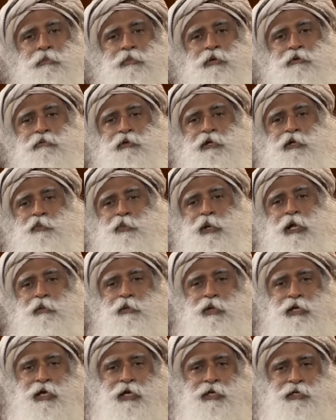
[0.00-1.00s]
between 12
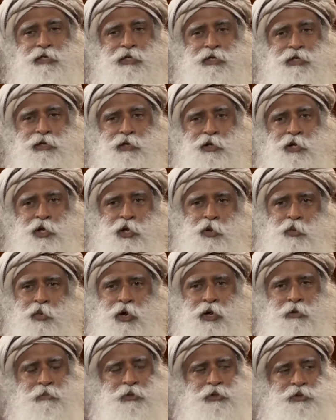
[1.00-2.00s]
and 18,
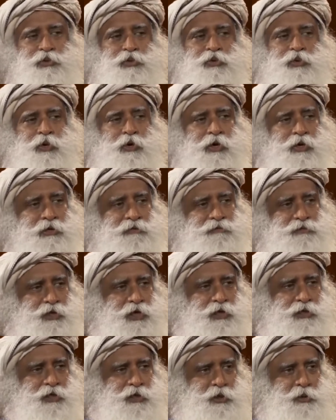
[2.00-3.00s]
one must do lot of
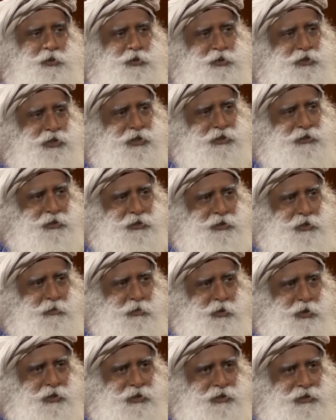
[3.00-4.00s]
sadhana to strengthen the
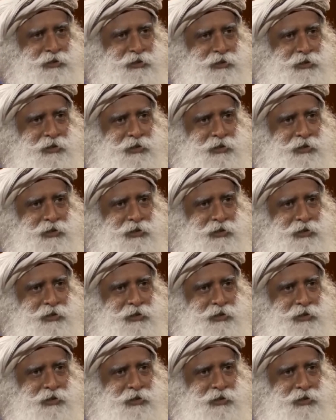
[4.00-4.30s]
body,